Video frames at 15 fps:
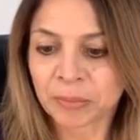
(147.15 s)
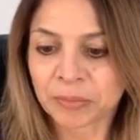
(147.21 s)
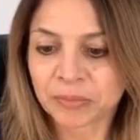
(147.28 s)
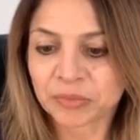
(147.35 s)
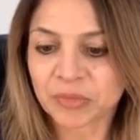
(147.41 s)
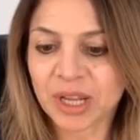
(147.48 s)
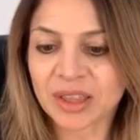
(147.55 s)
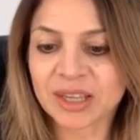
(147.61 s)

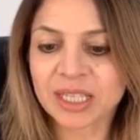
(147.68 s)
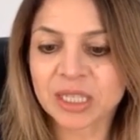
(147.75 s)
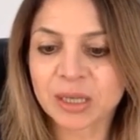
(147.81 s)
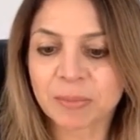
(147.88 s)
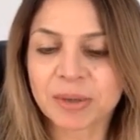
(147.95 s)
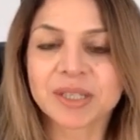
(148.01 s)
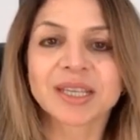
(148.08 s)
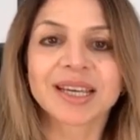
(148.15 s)
Now this
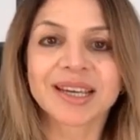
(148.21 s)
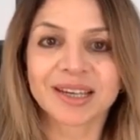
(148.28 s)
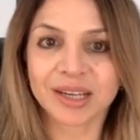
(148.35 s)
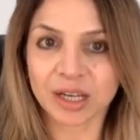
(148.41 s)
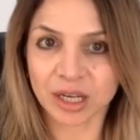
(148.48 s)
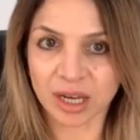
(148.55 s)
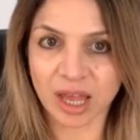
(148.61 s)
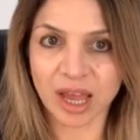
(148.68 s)
particular
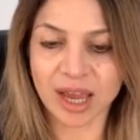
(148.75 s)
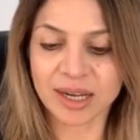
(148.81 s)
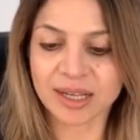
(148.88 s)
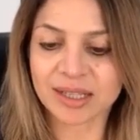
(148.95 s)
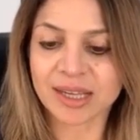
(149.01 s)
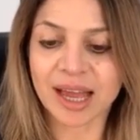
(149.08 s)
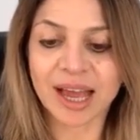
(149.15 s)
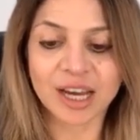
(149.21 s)
client is
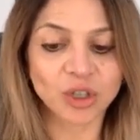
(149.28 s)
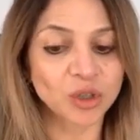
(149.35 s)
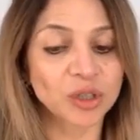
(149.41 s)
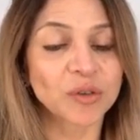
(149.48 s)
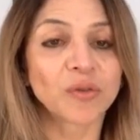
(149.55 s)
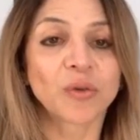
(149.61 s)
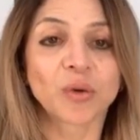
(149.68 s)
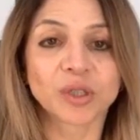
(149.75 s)

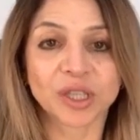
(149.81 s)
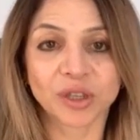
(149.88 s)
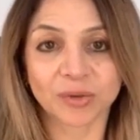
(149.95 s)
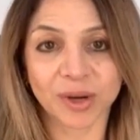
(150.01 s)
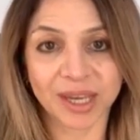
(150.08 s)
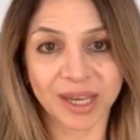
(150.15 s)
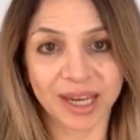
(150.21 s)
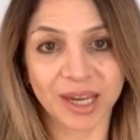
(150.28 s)
143
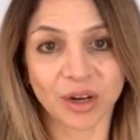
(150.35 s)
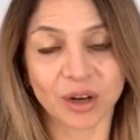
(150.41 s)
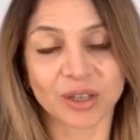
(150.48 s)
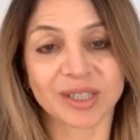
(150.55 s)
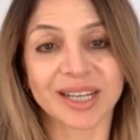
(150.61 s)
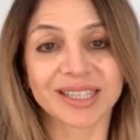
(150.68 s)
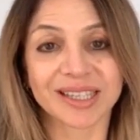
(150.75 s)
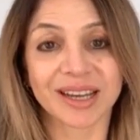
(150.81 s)
kilos.
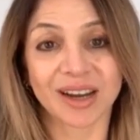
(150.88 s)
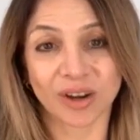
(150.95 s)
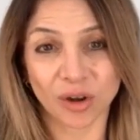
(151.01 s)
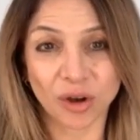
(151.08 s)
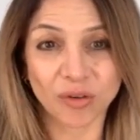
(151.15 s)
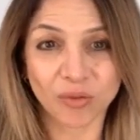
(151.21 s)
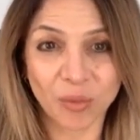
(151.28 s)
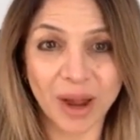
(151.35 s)
That's a lot
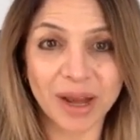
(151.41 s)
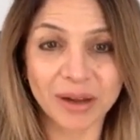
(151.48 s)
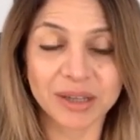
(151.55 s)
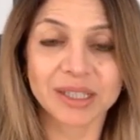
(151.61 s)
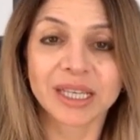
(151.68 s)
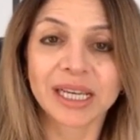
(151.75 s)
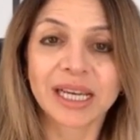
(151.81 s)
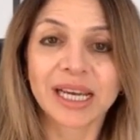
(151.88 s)
of weight.
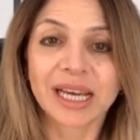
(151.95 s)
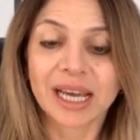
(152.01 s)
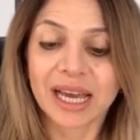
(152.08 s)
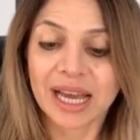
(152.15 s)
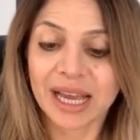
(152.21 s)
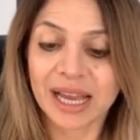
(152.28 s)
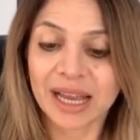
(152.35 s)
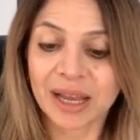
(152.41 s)

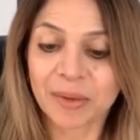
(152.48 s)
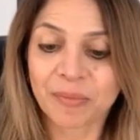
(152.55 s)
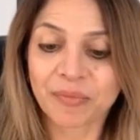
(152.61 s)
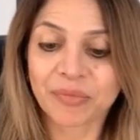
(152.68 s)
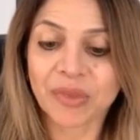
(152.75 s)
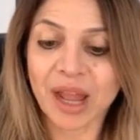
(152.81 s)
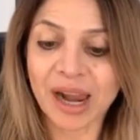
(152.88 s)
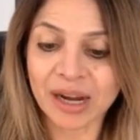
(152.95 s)

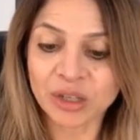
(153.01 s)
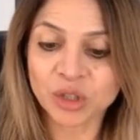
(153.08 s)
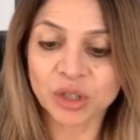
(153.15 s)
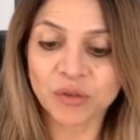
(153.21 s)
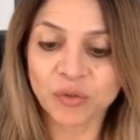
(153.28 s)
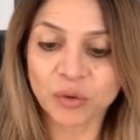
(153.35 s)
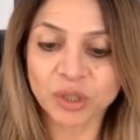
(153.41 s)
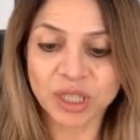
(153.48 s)

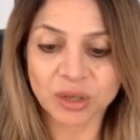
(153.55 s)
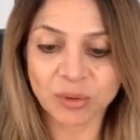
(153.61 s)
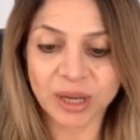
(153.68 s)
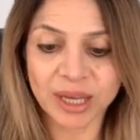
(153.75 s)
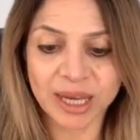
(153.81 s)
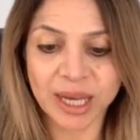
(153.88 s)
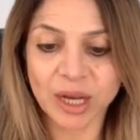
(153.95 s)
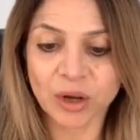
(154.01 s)
143
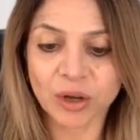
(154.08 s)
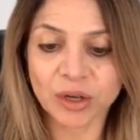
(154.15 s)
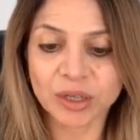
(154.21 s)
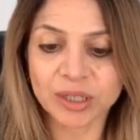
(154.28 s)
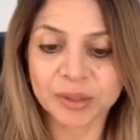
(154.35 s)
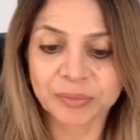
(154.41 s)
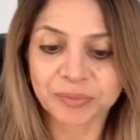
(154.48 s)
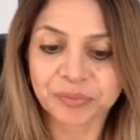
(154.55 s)
kilos.
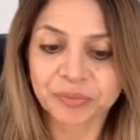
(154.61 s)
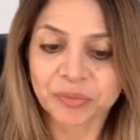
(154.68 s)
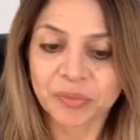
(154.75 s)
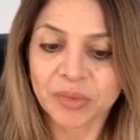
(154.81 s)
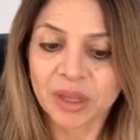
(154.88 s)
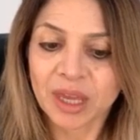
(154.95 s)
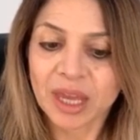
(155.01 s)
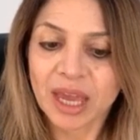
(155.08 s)

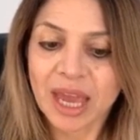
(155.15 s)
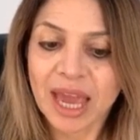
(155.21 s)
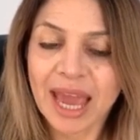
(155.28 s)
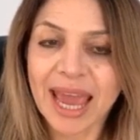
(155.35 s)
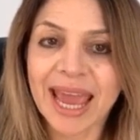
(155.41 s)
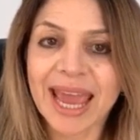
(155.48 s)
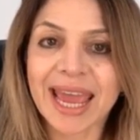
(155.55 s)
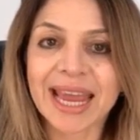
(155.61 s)

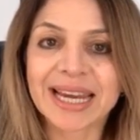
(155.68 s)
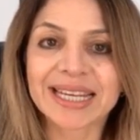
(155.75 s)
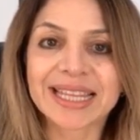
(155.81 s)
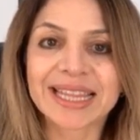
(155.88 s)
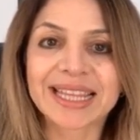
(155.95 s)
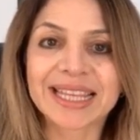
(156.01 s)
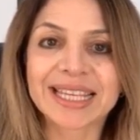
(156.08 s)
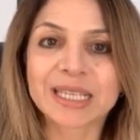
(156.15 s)
And
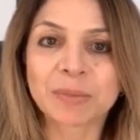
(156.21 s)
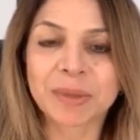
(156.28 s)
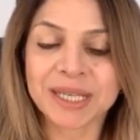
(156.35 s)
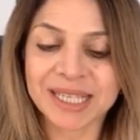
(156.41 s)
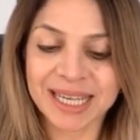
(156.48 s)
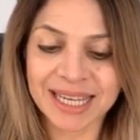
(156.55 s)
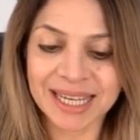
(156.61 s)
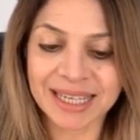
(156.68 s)
this
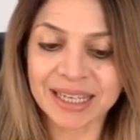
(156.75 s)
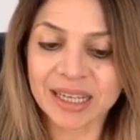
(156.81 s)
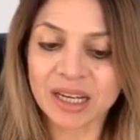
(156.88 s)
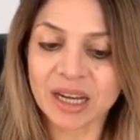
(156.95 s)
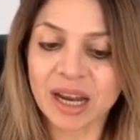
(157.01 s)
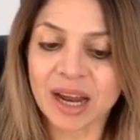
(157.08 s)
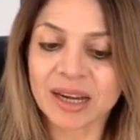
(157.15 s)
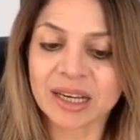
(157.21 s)
particular
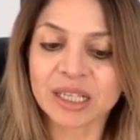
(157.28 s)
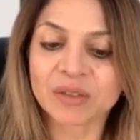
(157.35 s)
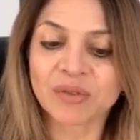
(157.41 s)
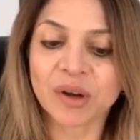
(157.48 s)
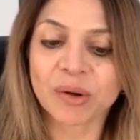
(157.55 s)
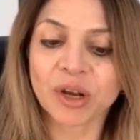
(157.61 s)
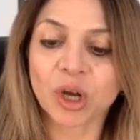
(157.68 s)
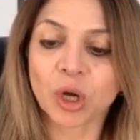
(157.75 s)
client is
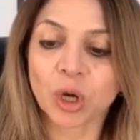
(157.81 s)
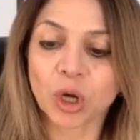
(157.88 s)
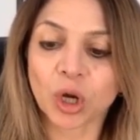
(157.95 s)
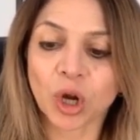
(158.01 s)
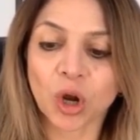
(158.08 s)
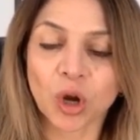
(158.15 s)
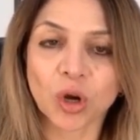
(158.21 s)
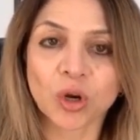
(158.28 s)
very
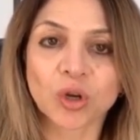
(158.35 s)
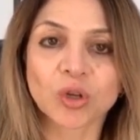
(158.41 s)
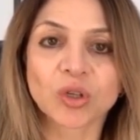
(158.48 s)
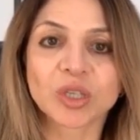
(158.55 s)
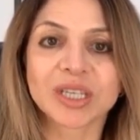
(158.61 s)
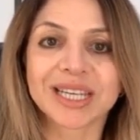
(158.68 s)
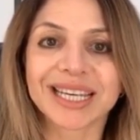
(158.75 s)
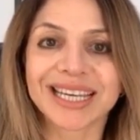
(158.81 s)

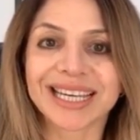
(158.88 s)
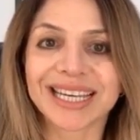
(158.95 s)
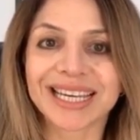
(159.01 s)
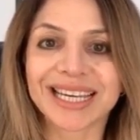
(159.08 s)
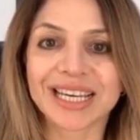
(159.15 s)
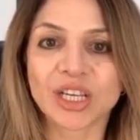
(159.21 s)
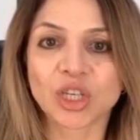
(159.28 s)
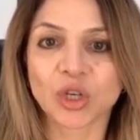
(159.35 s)
closed
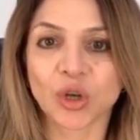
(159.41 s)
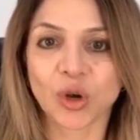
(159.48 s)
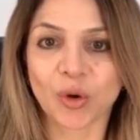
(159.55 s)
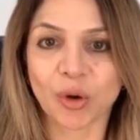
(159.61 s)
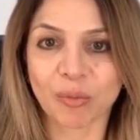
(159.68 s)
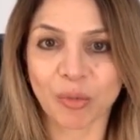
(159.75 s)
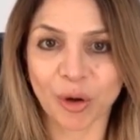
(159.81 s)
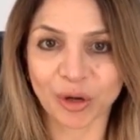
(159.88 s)
into her
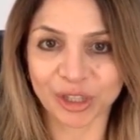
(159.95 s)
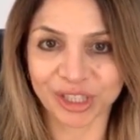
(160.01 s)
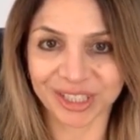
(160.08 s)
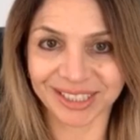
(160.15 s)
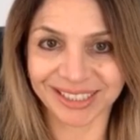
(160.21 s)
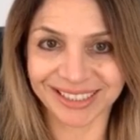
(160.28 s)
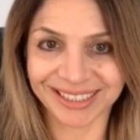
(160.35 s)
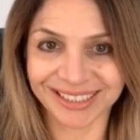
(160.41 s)

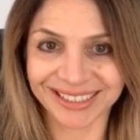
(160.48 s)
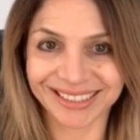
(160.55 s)
emotions.